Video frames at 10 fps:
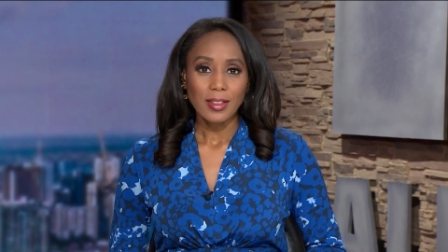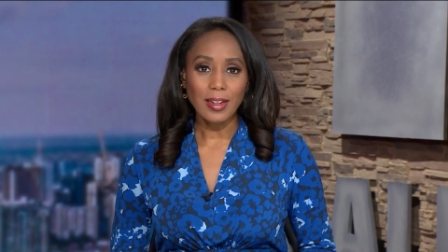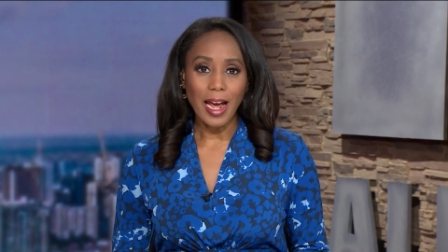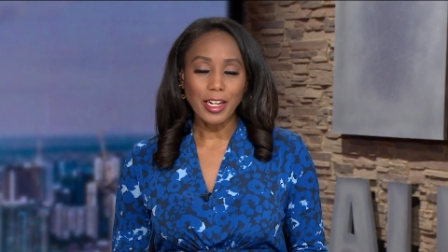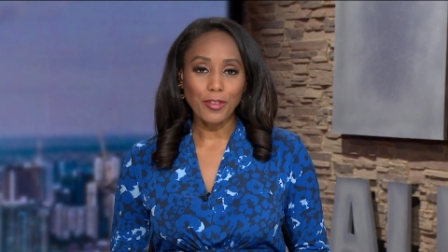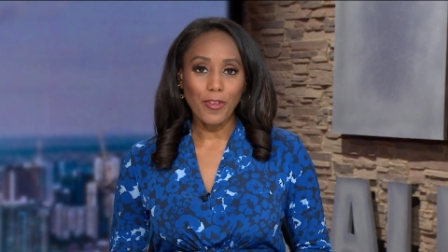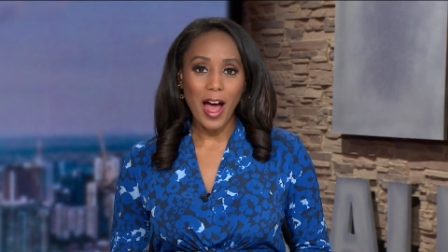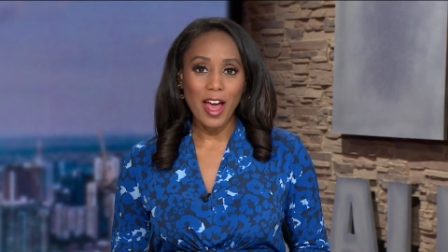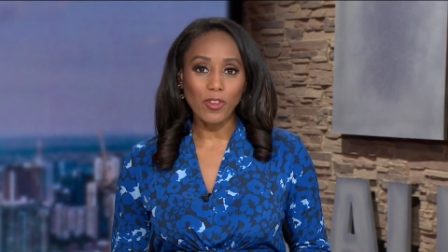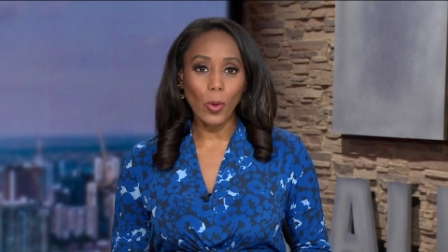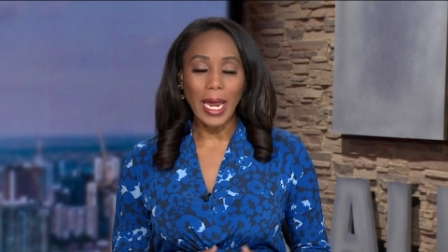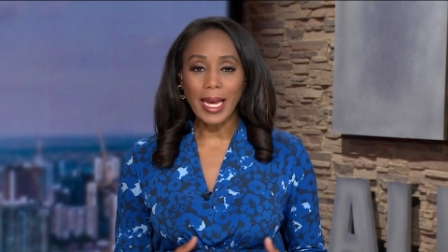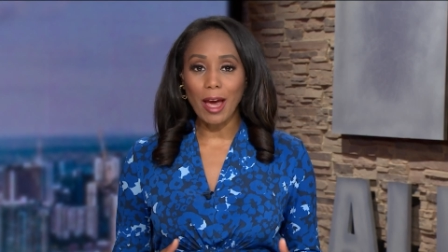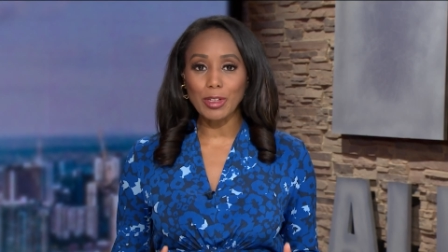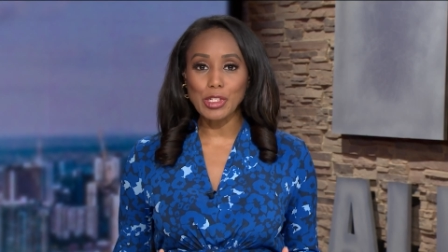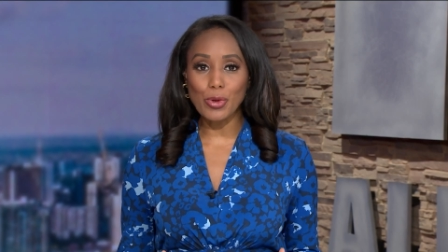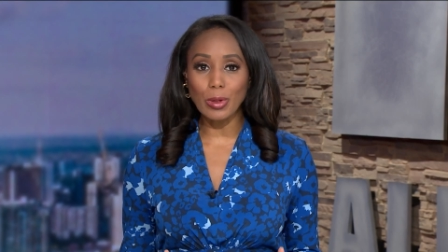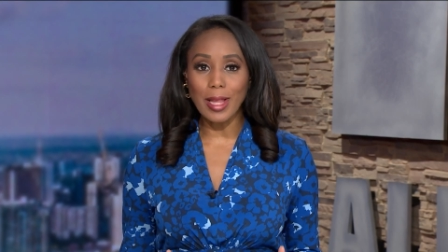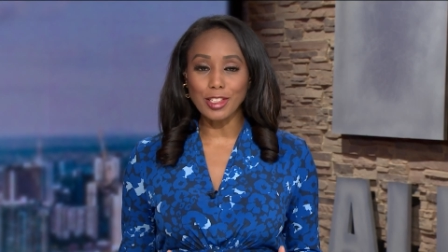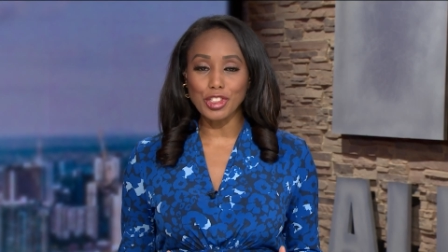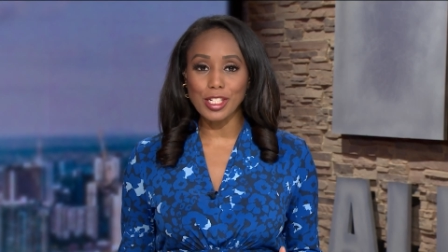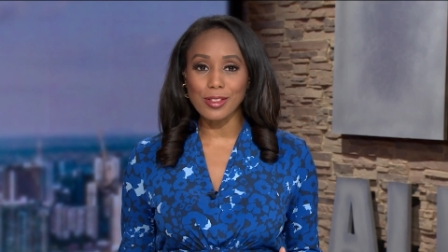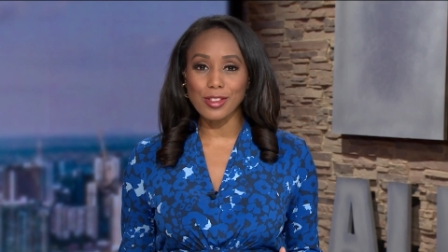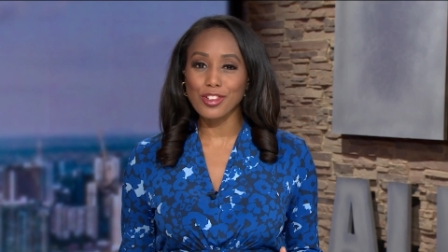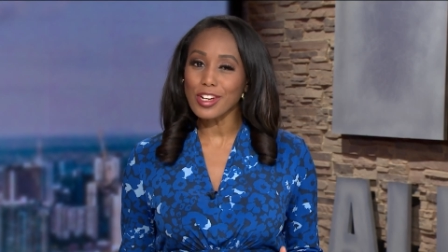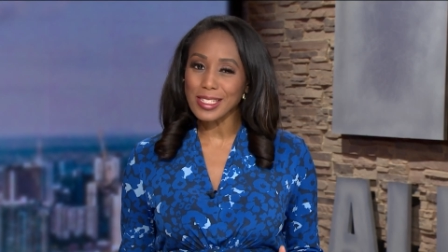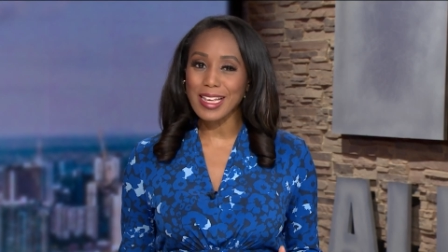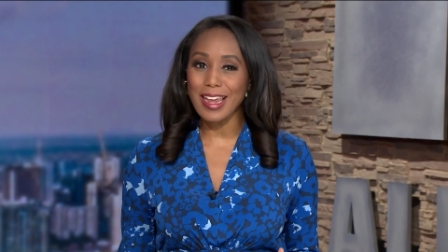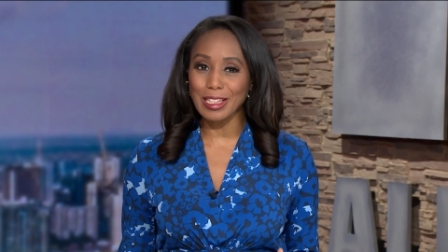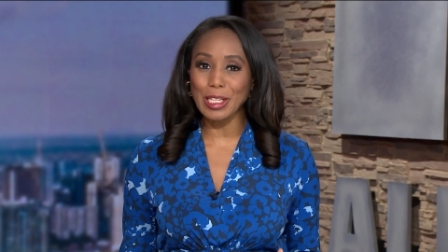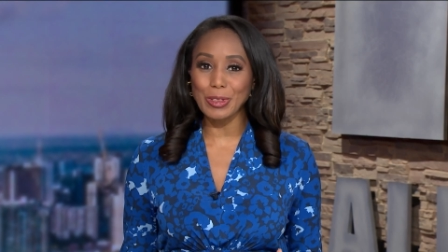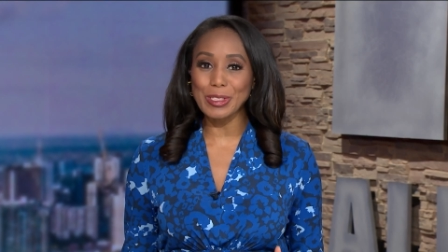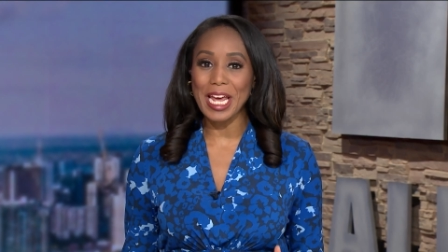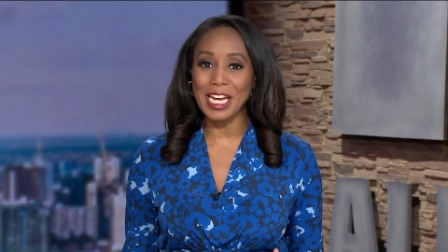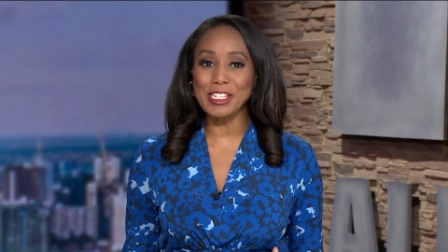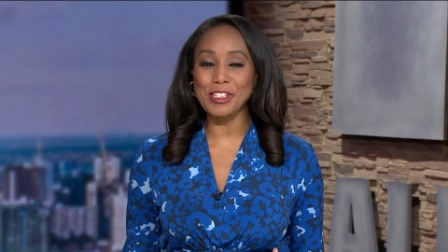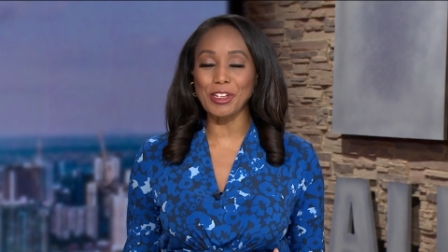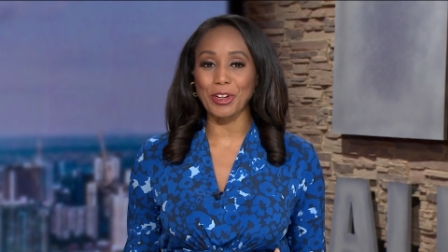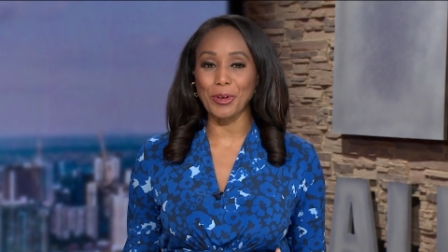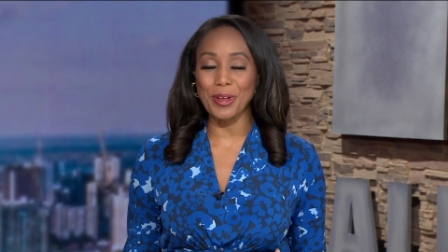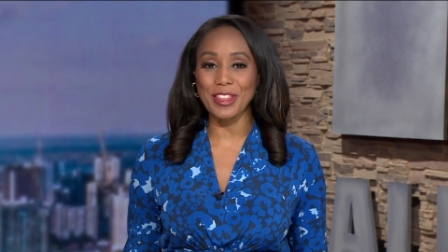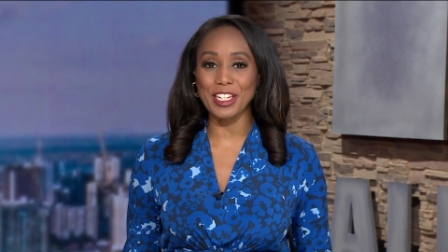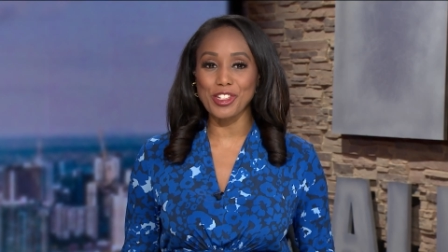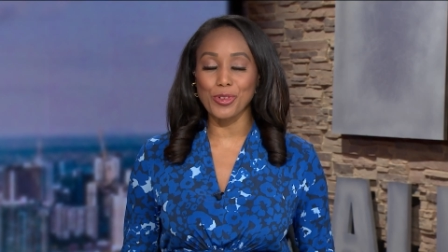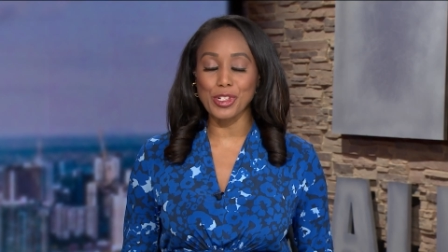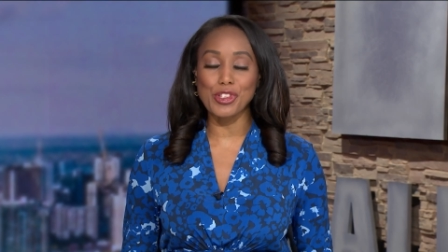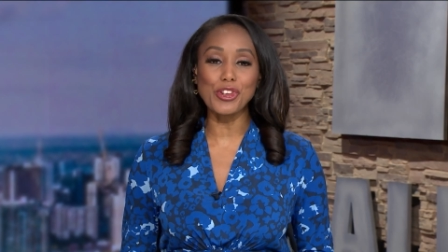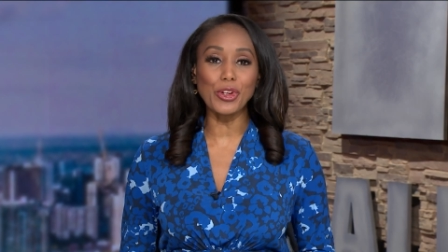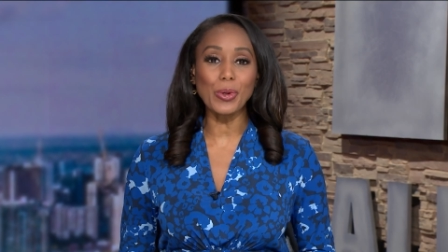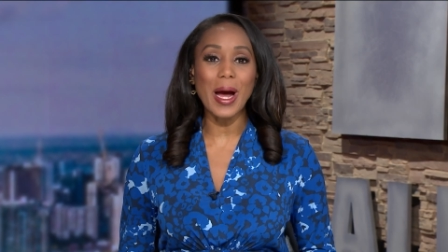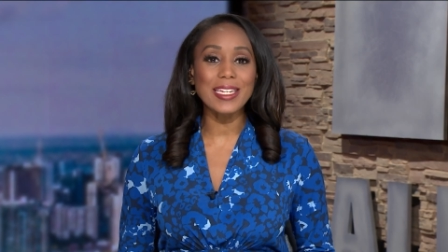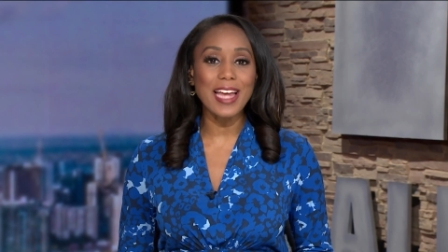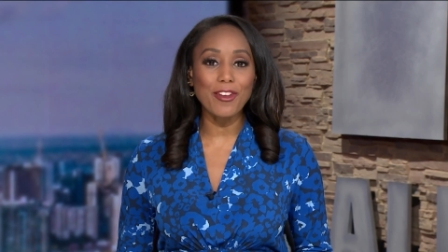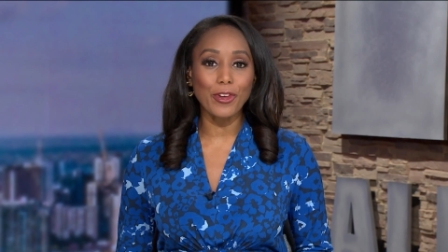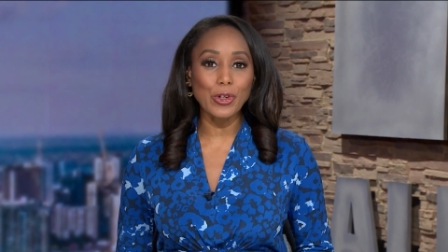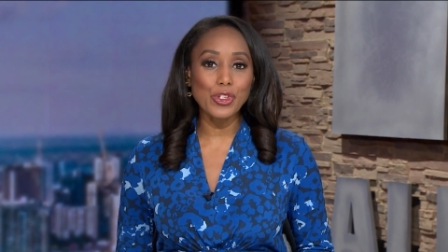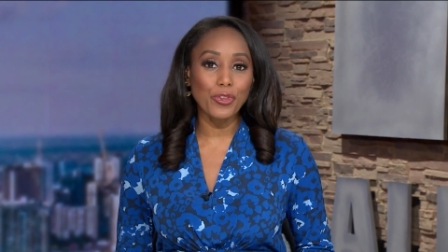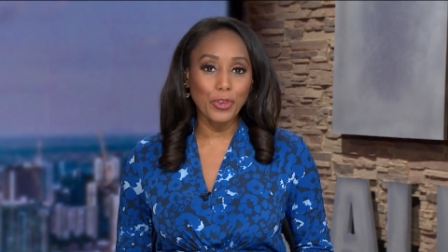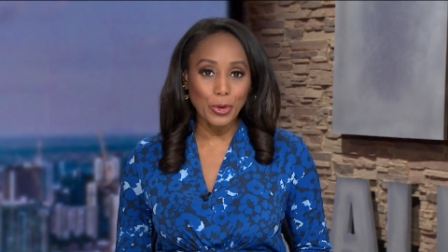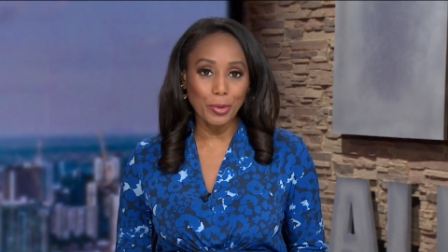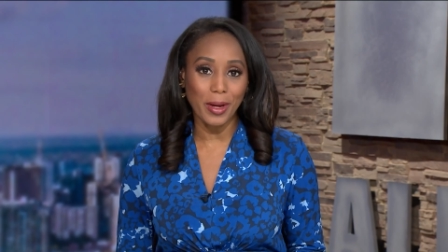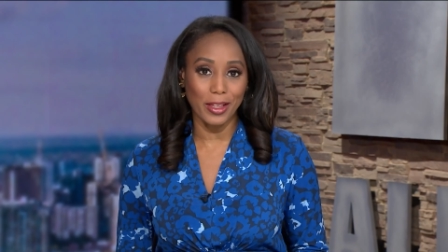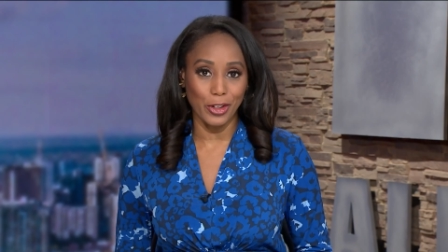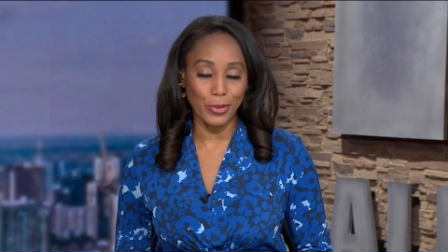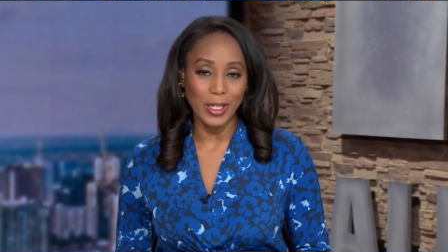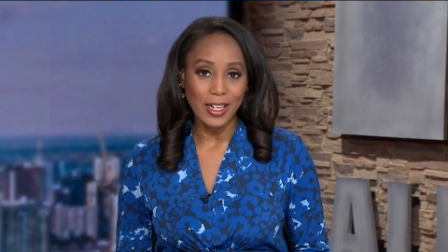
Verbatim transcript: Tonight at 5, Gwinnett County School lunches just got a little tastier with the district's new diverse food menu.